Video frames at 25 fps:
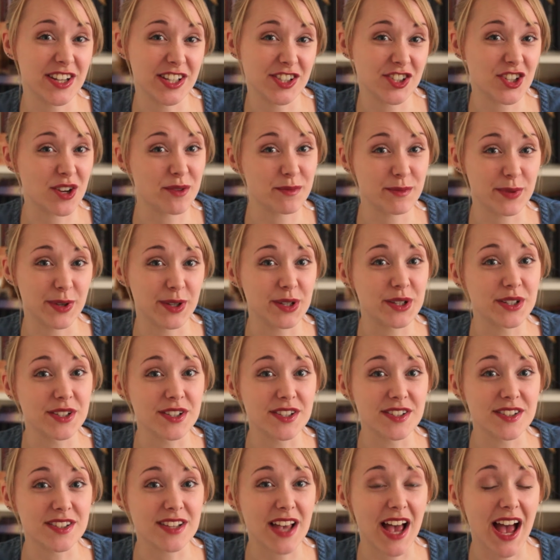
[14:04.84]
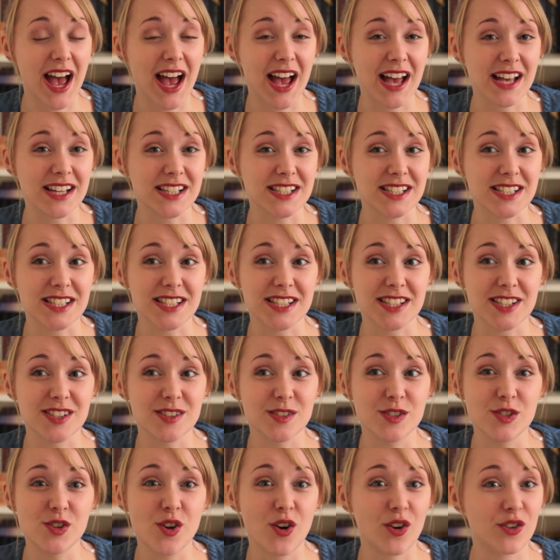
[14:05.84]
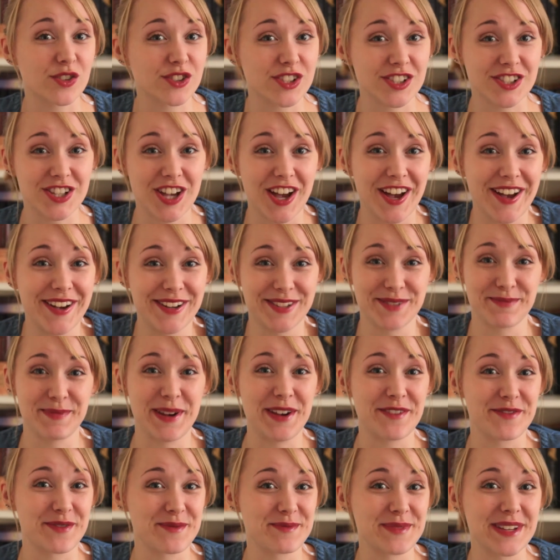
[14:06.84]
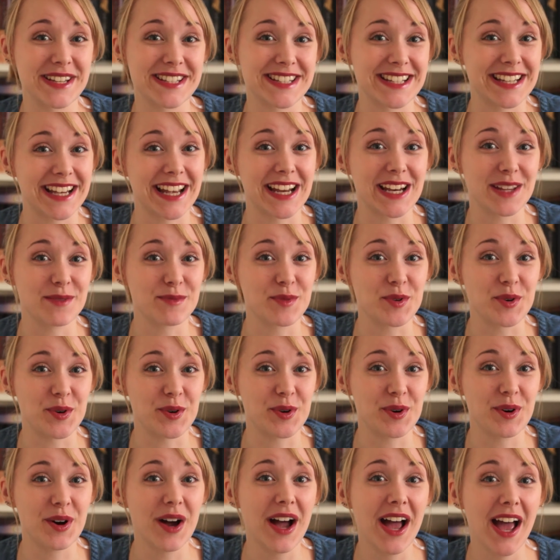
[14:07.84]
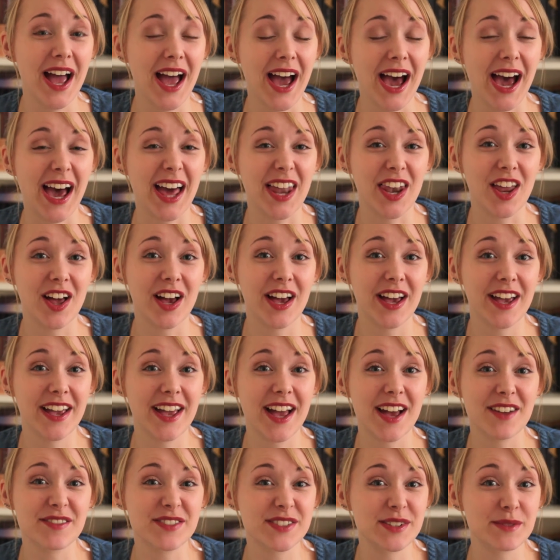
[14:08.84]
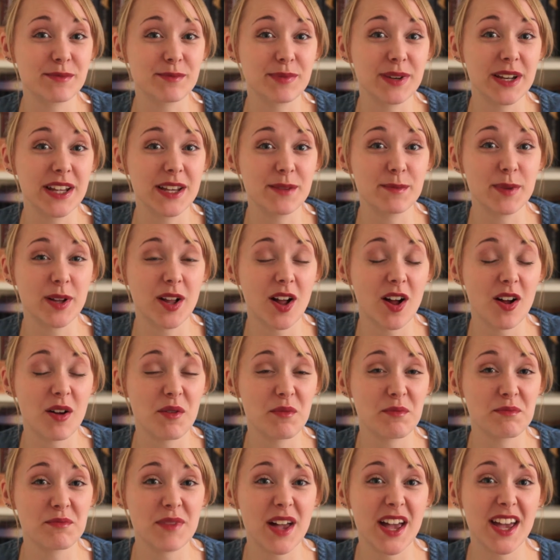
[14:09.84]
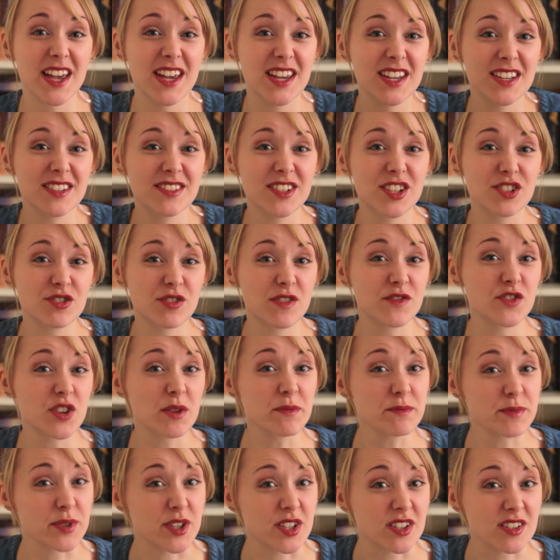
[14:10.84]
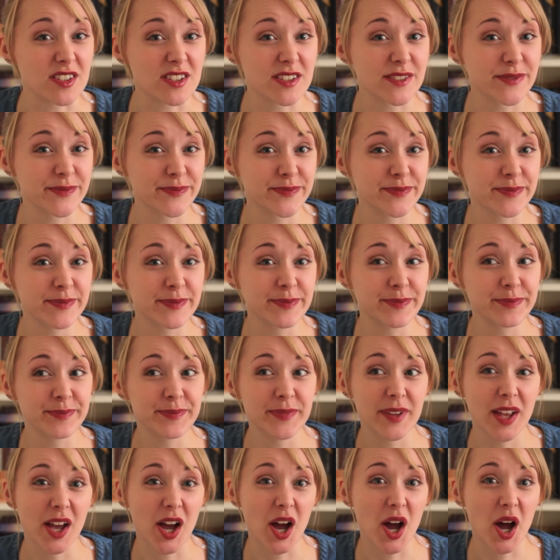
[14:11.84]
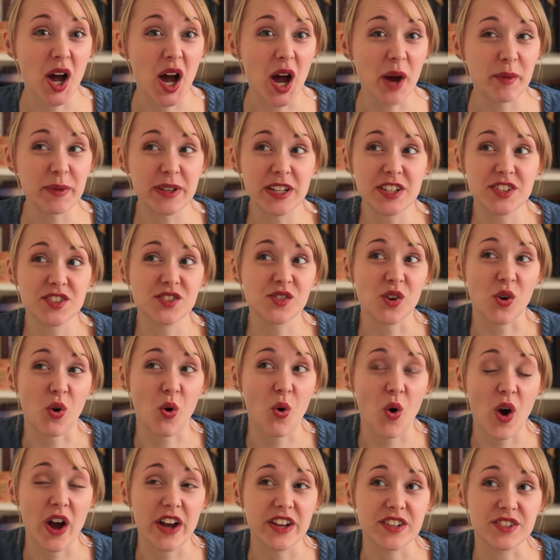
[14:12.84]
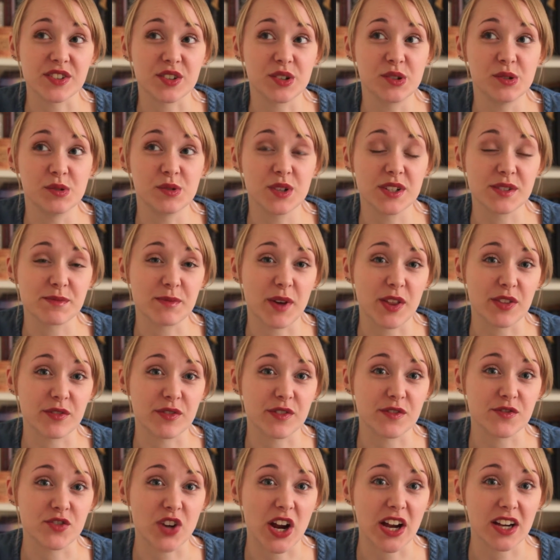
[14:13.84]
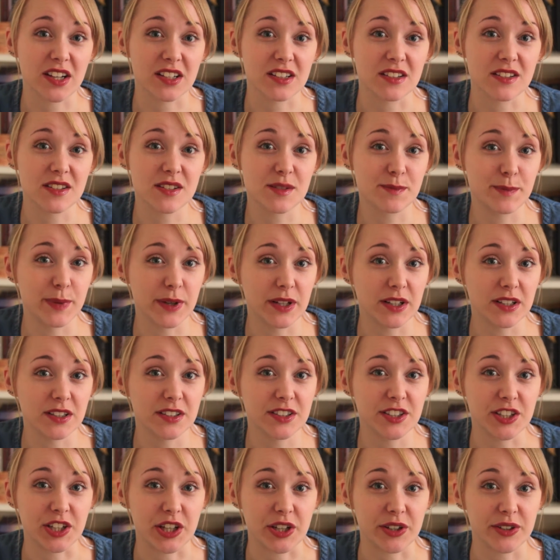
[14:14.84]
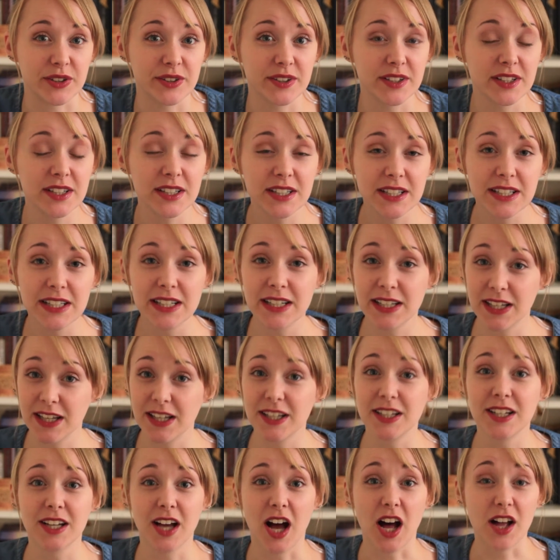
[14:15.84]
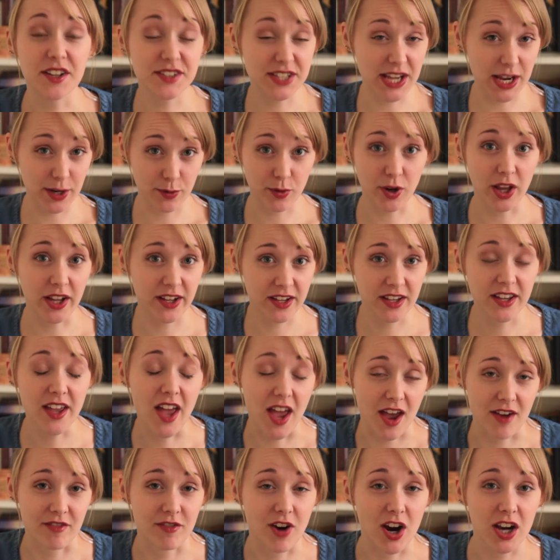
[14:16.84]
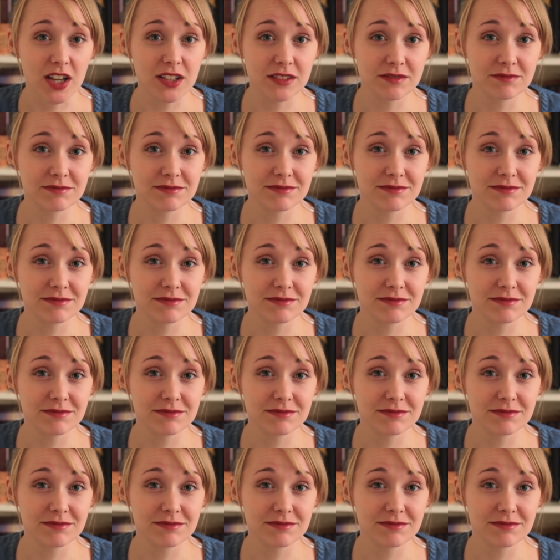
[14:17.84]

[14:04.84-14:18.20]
jumpers has not deterred me from knitting anymore, and I have simply become a knitter of jumpers. I mean, it's not quite as cool as Mother of Dragons, but you know, I'll take what I can get, right?